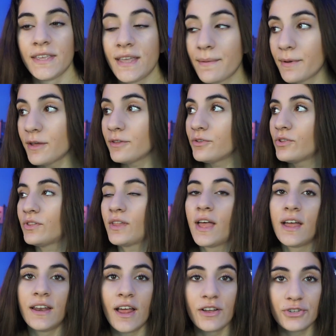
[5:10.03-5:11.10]
Yeah, but other than
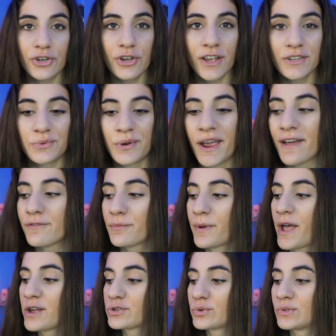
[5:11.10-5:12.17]
that, I'll show you guys what I have on my
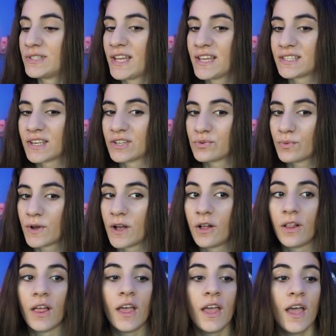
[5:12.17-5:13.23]
actual desk as well.